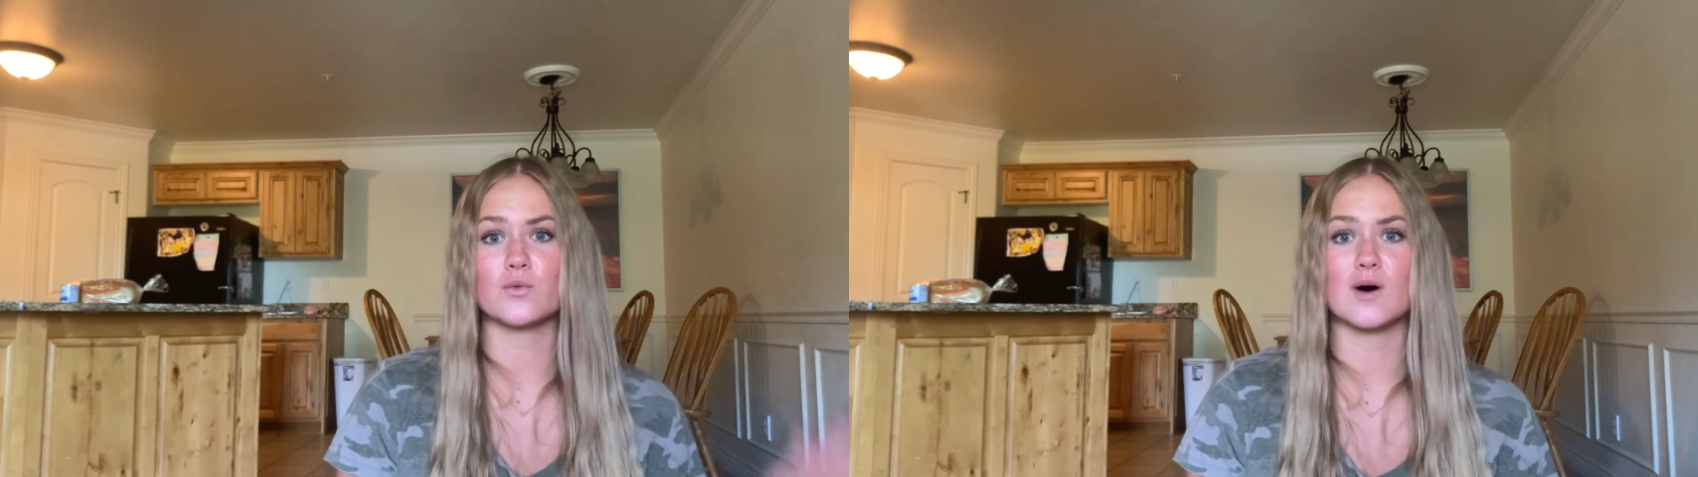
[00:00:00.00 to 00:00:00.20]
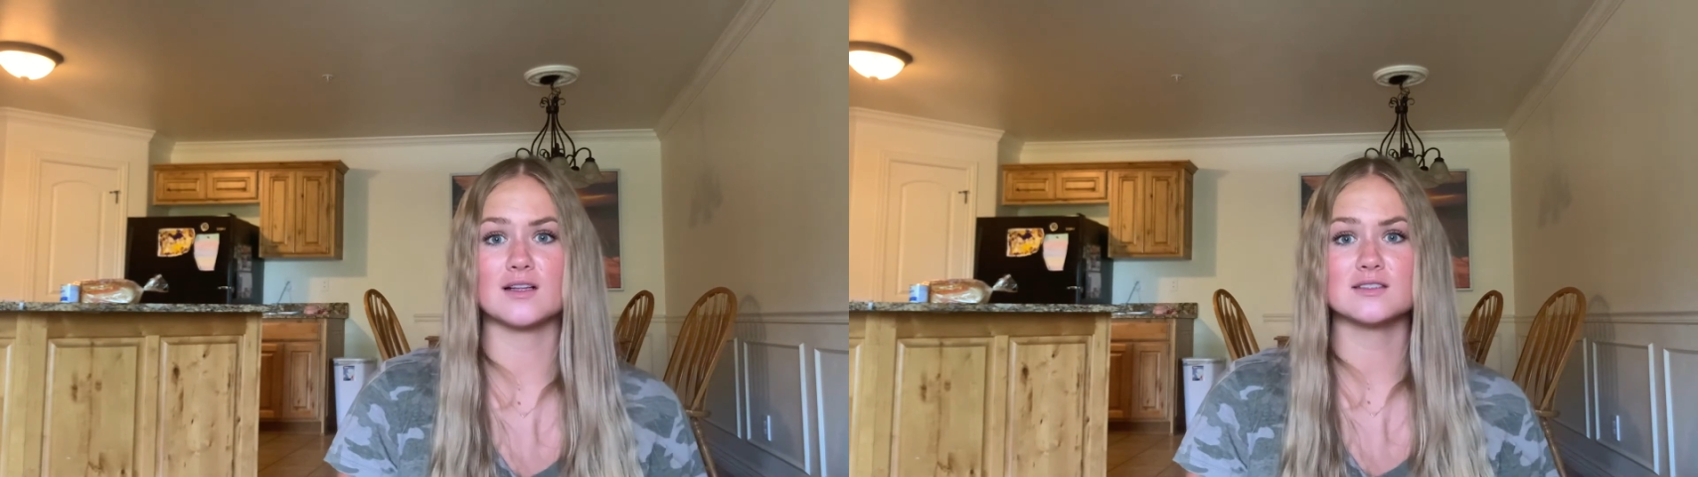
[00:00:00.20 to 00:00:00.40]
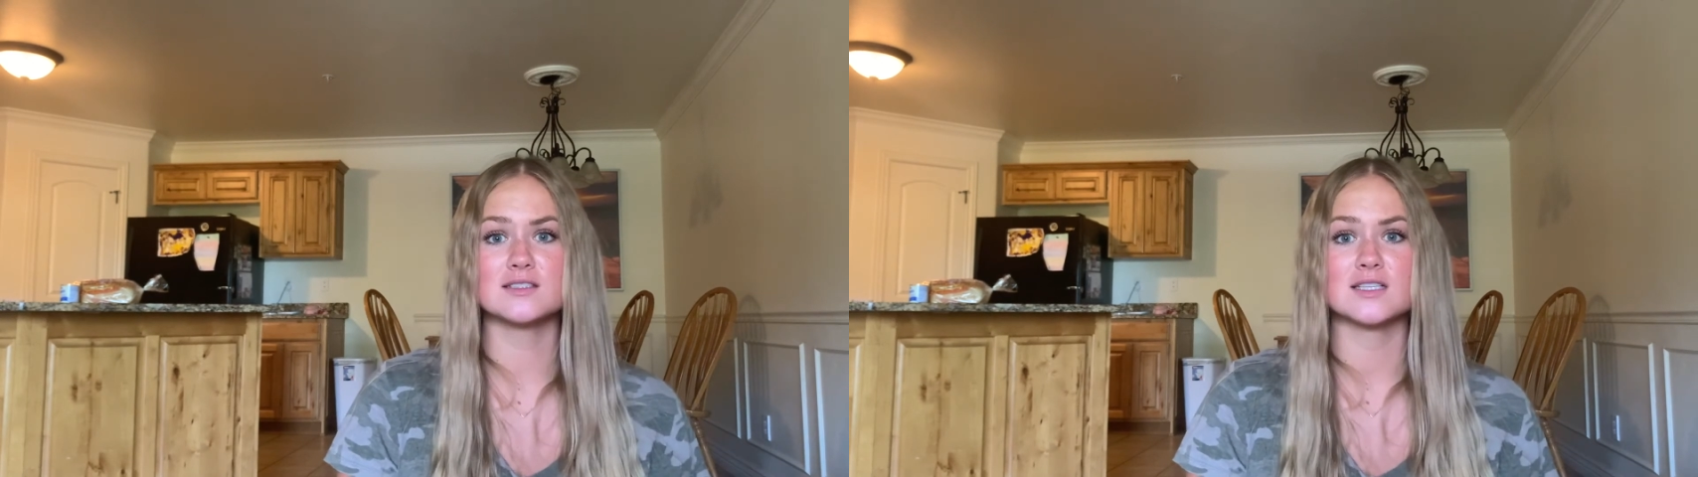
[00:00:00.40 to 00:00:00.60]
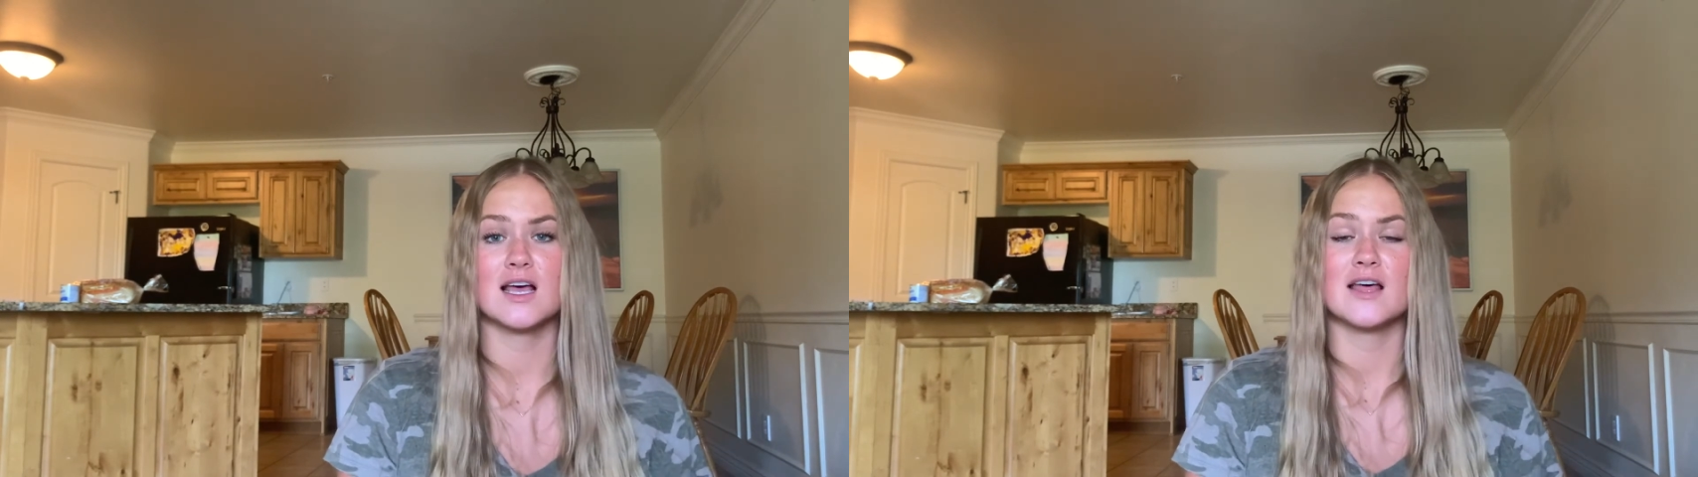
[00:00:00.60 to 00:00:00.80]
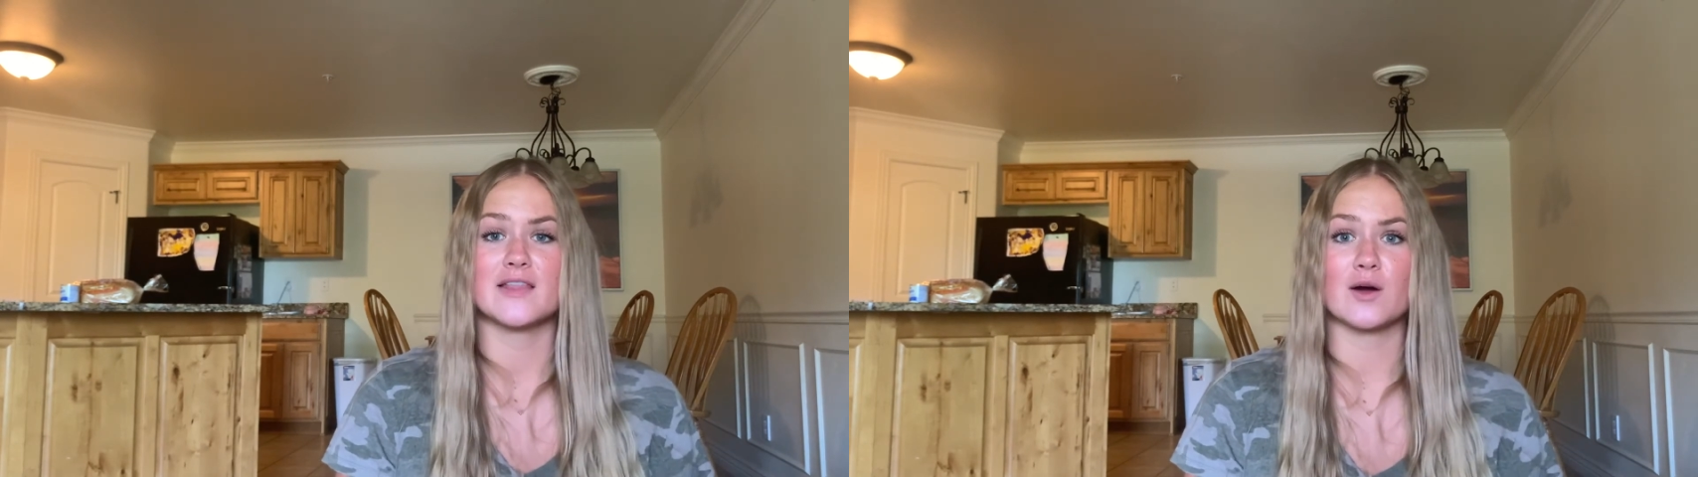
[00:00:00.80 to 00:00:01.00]
ones
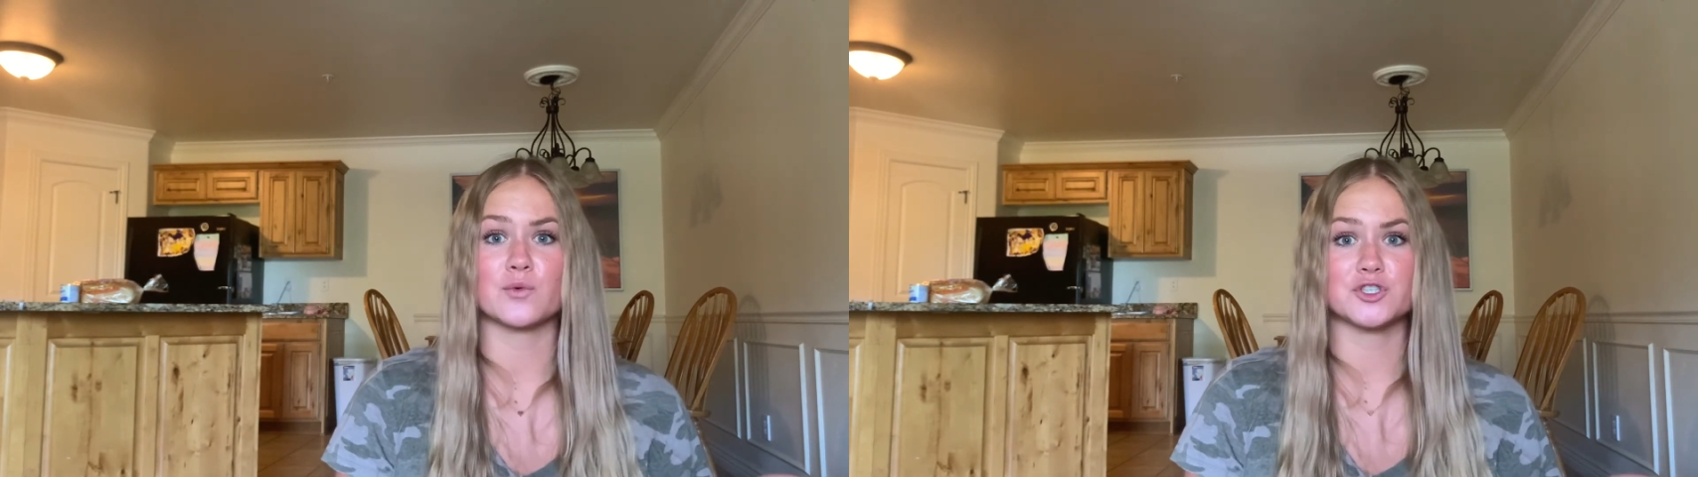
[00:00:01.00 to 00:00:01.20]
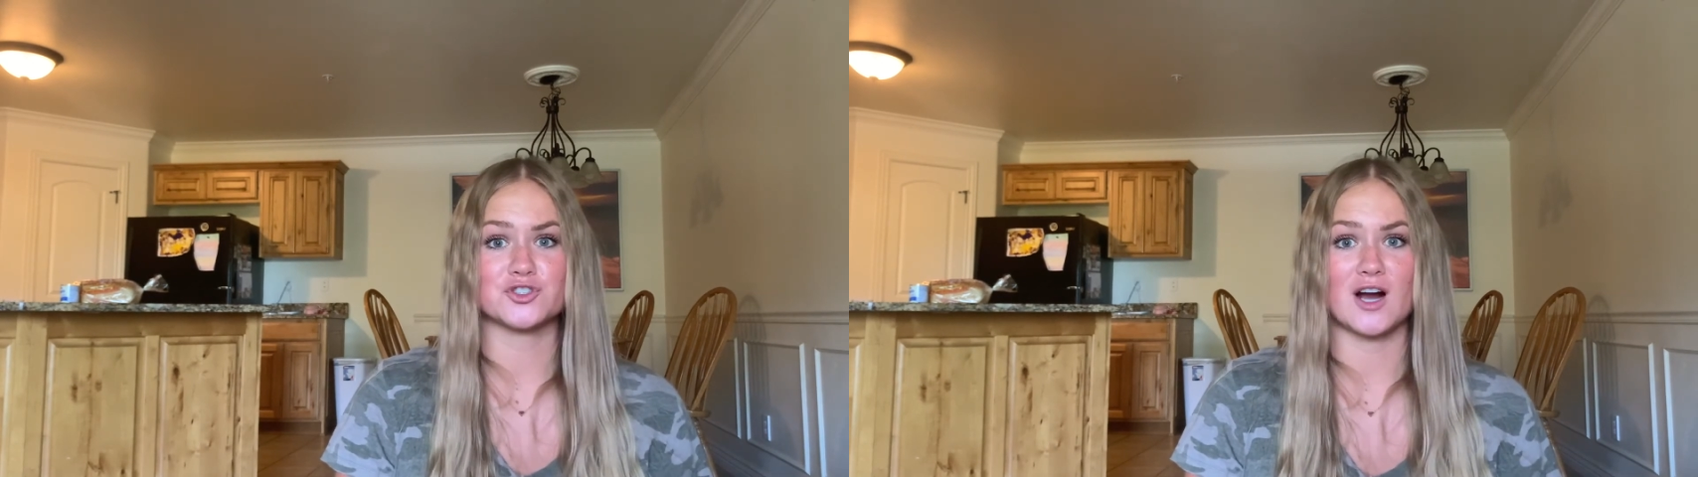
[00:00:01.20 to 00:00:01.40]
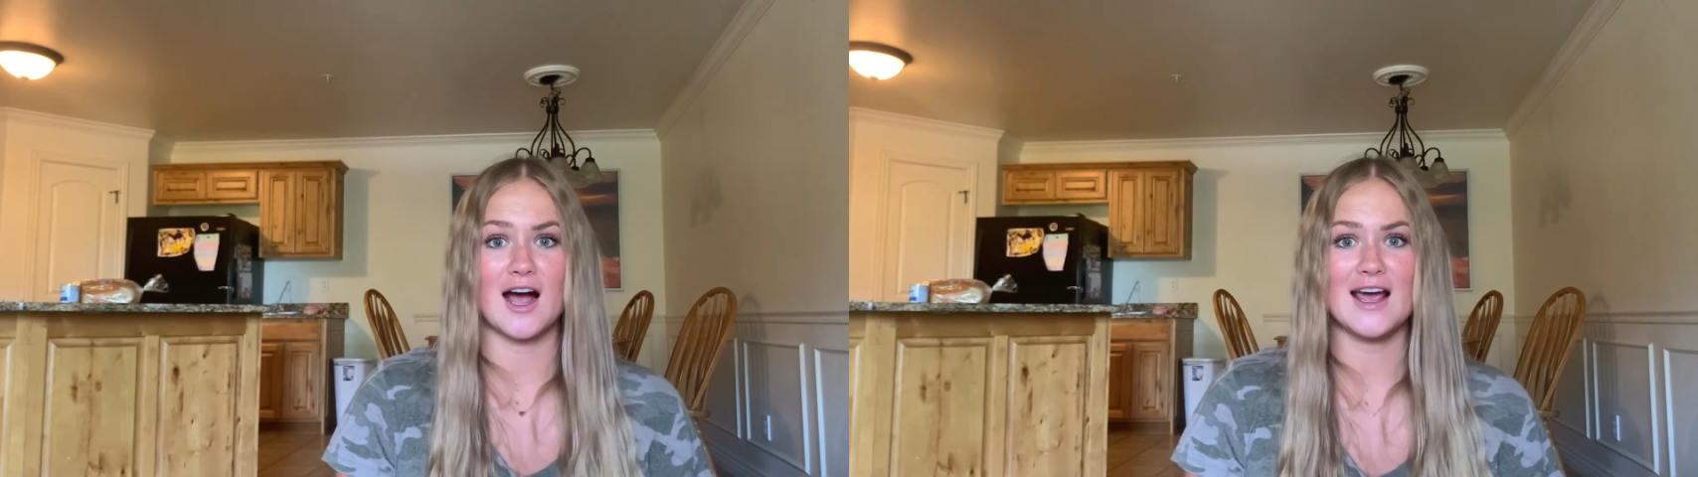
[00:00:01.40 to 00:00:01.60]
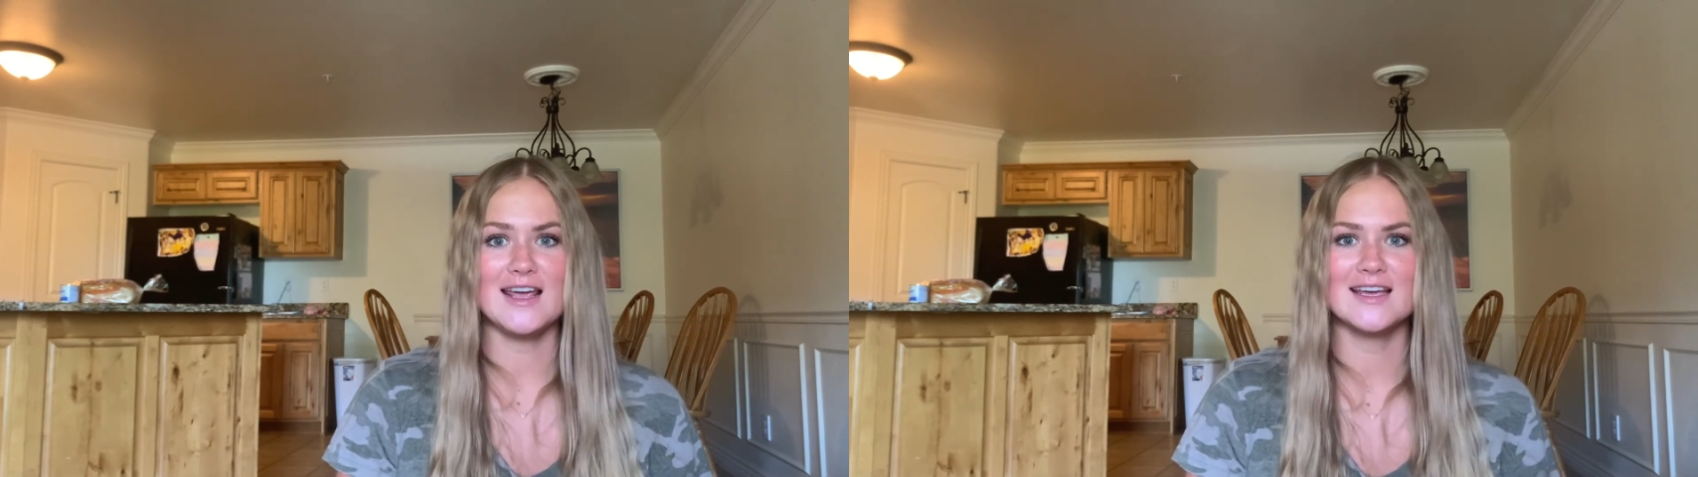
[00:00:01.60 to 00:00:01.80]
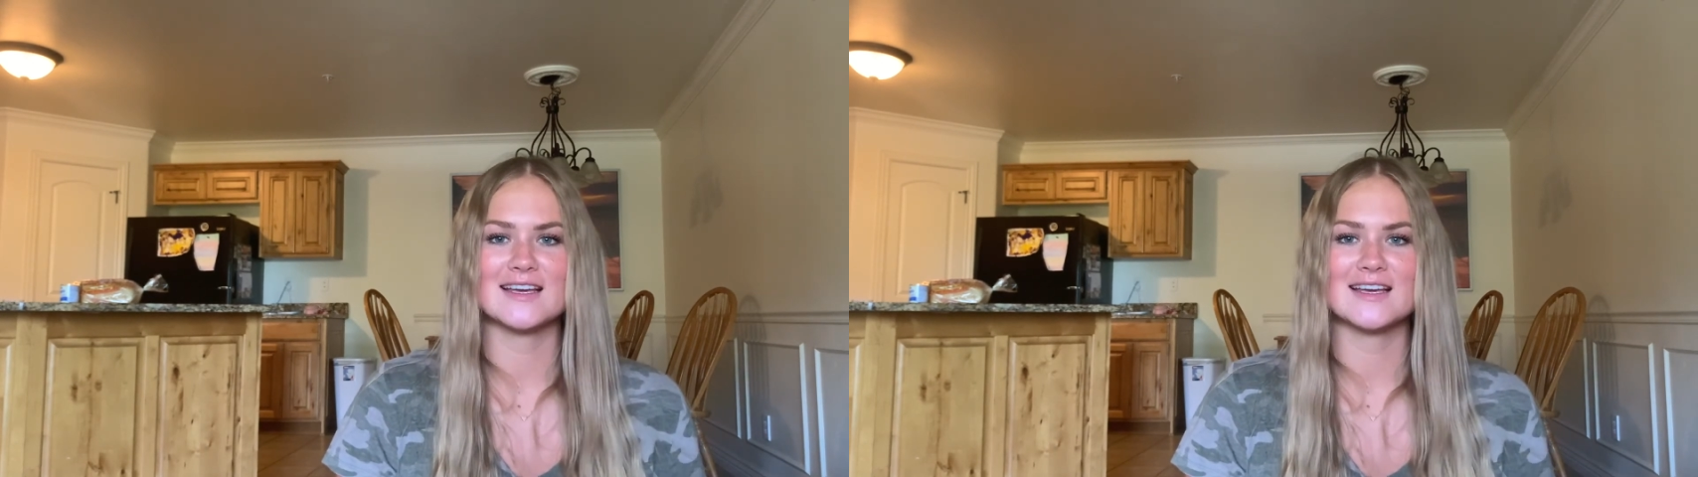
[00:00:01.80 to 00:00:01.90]
that were dry?